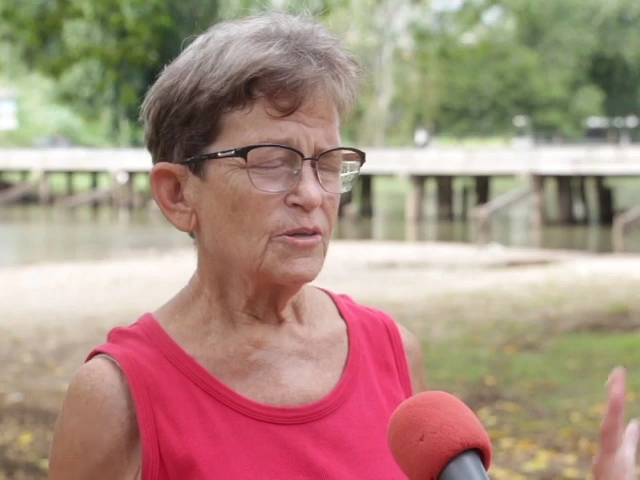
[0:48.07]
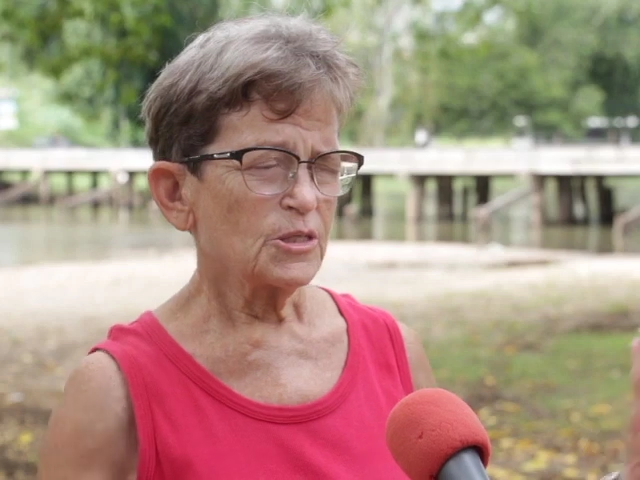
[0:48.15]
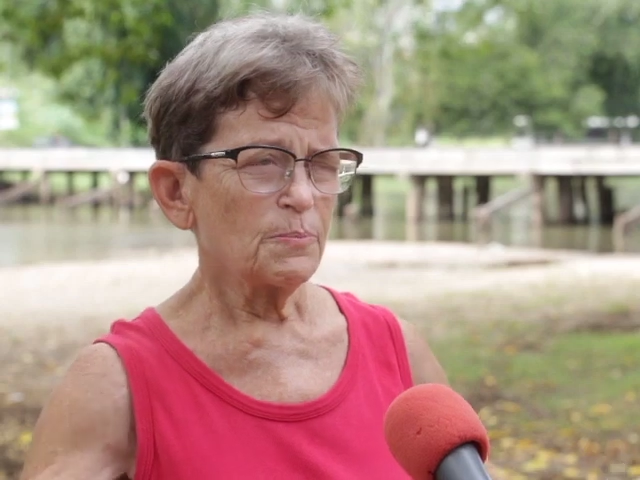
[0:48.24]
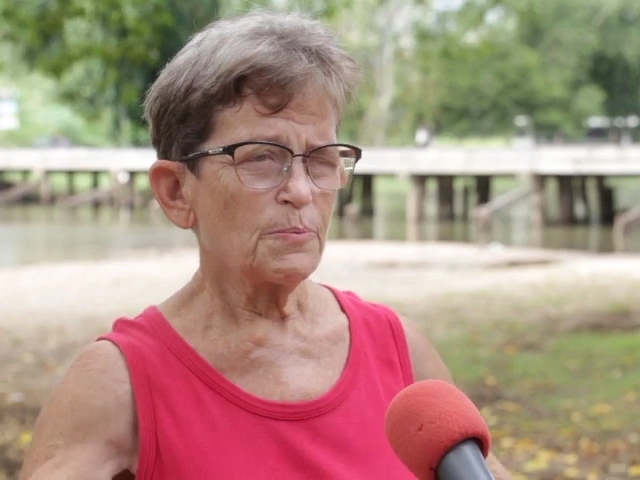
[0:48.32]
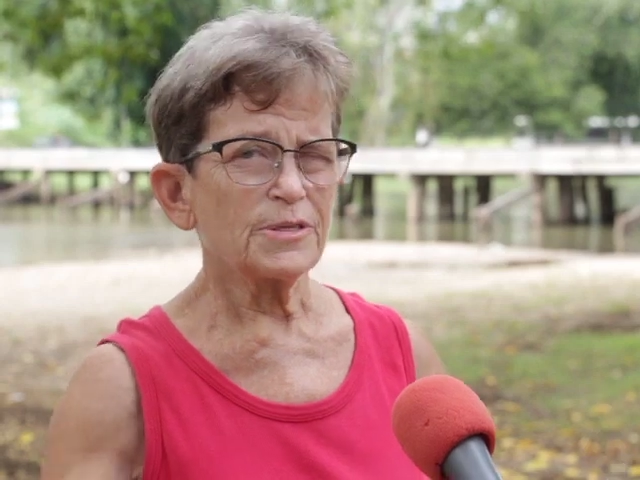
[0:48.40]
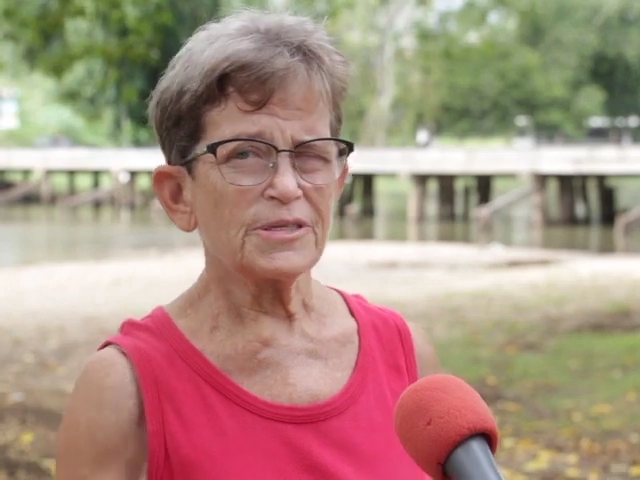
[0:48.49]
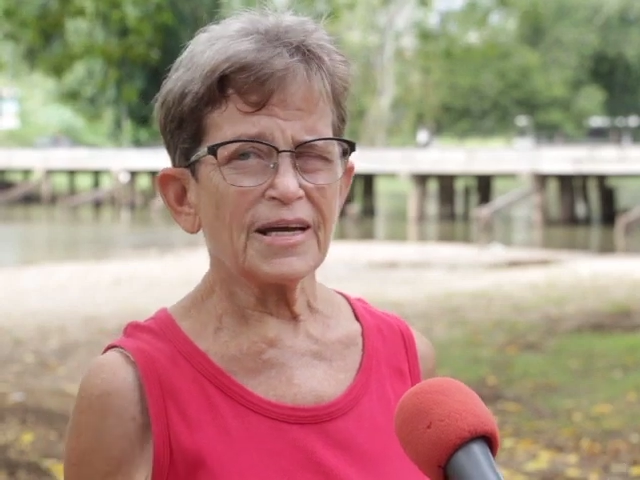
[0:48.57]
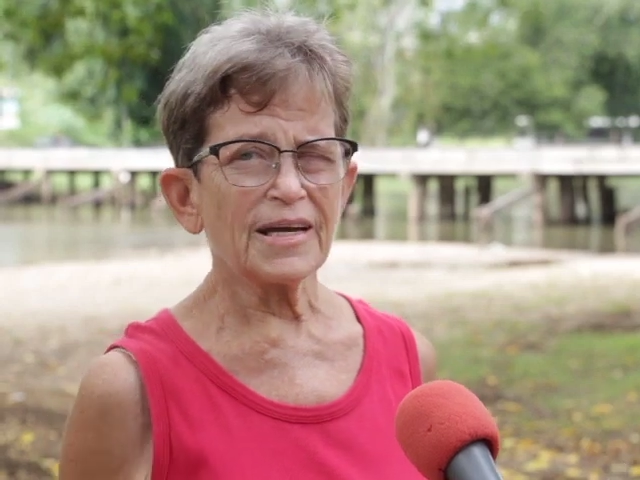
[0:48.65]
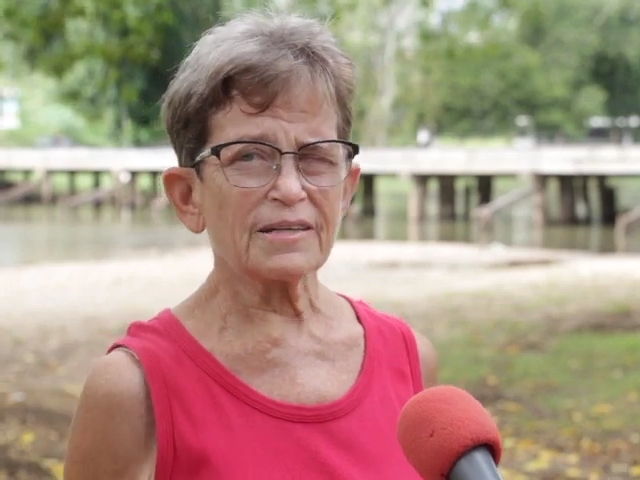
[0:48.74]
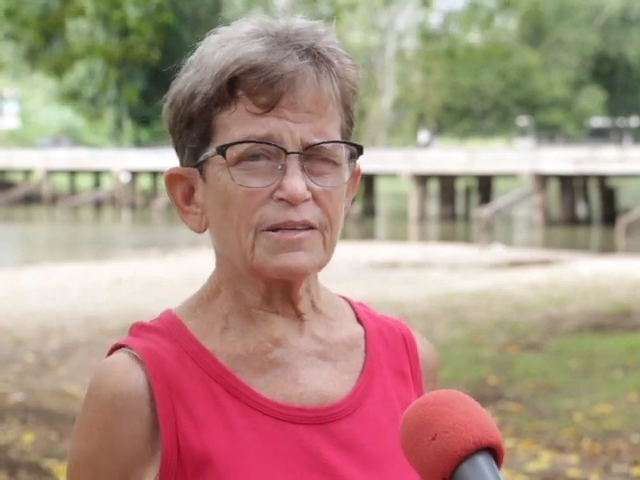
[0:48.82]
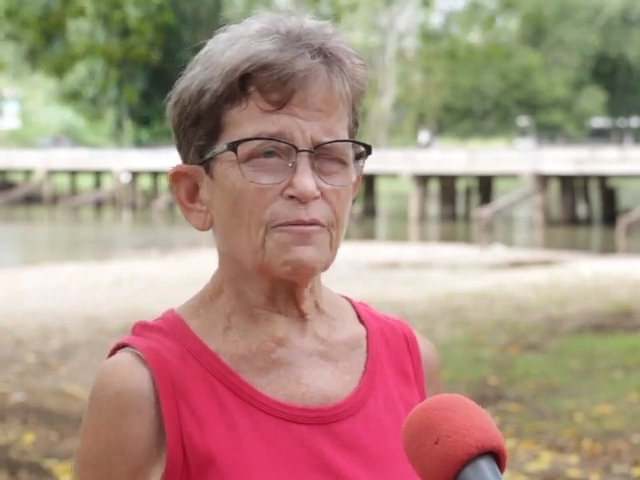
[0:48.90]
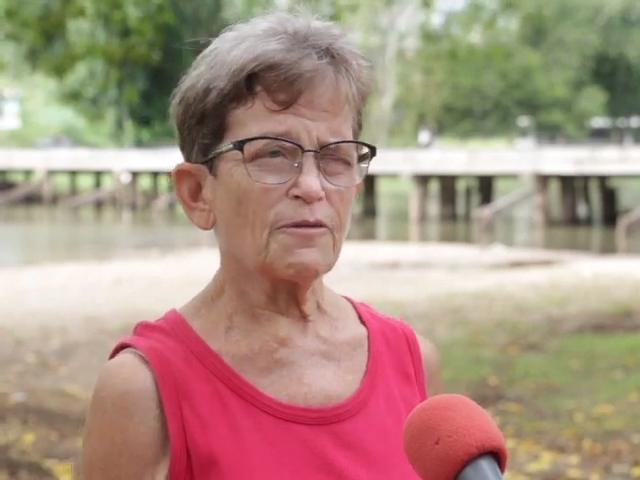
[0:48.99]
to
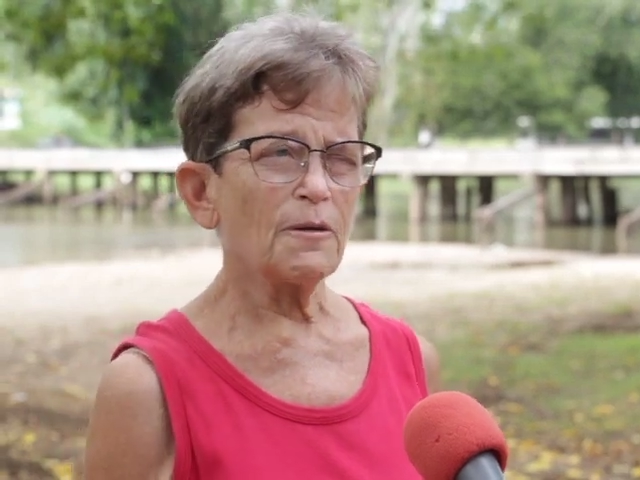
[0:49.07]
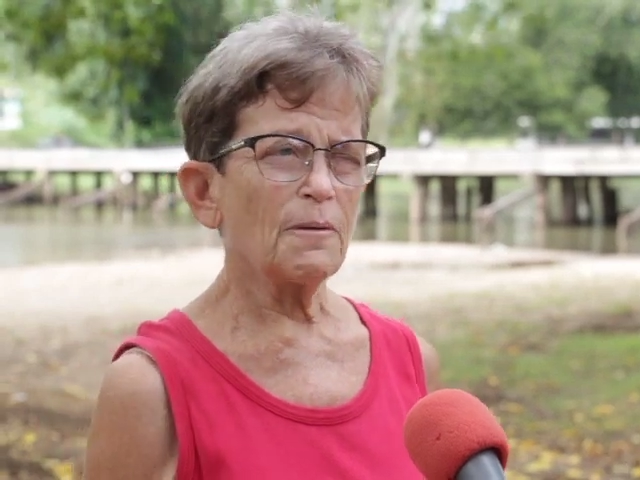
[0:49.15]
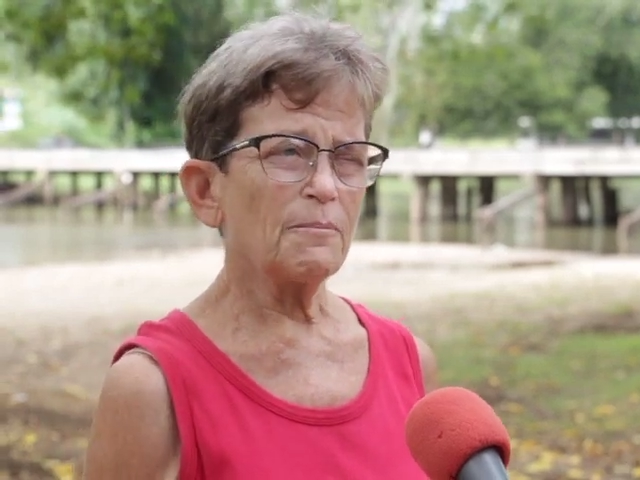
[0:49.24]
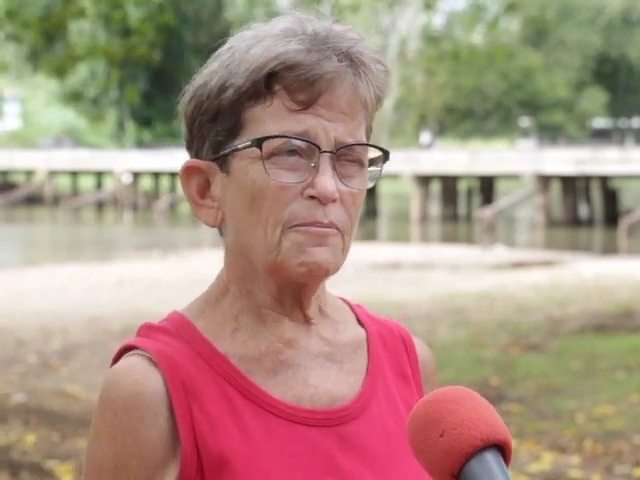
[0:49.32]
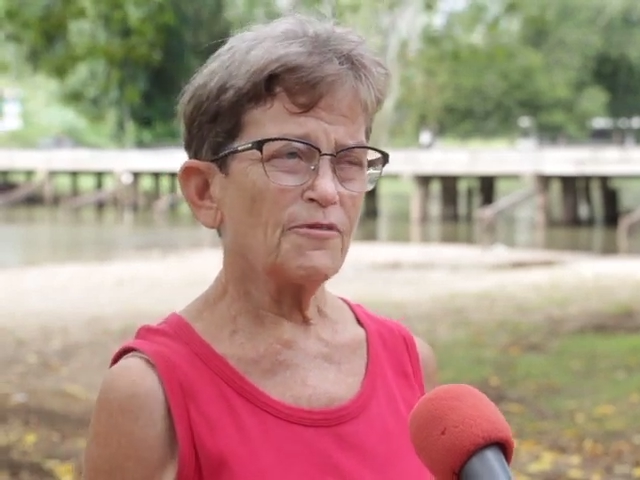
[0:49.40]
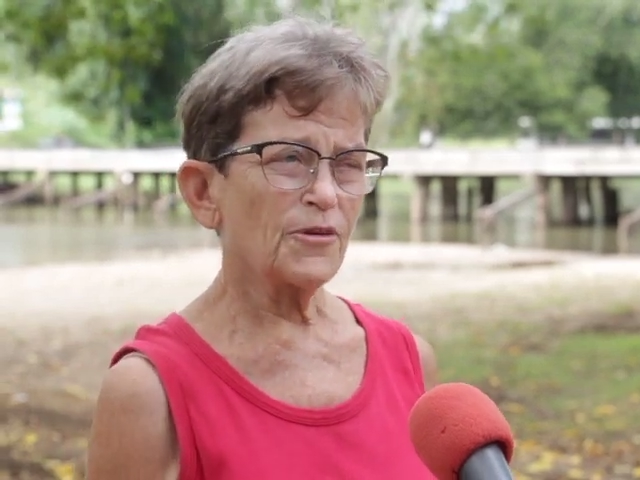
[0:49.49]
protect from